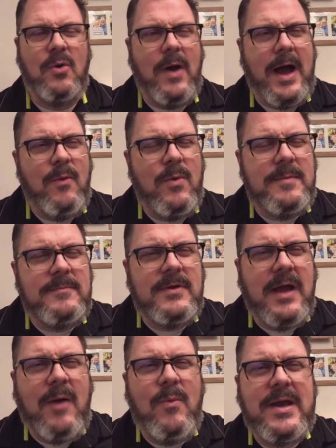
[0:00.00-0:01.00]
I
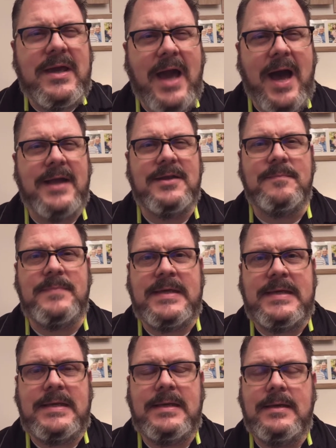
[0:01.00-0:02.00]
want God to be